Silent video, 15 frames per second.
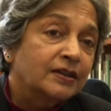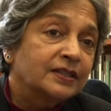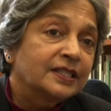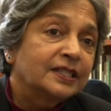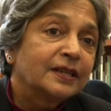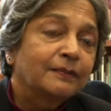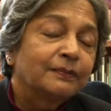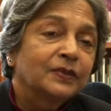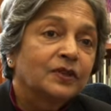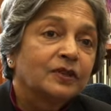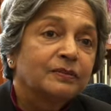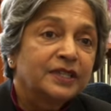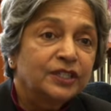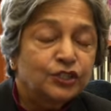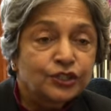some
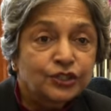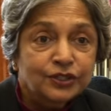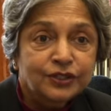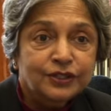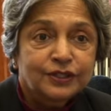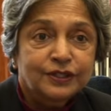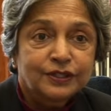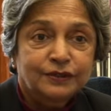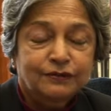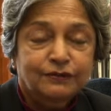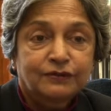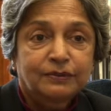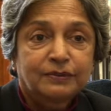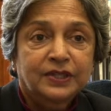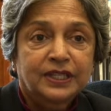omissions
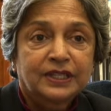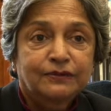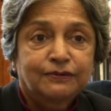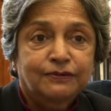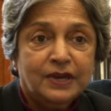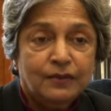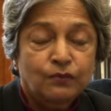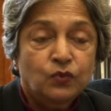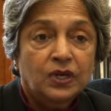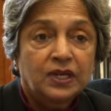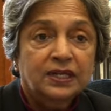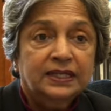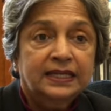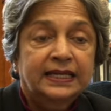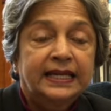from the
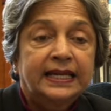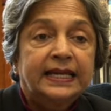framework.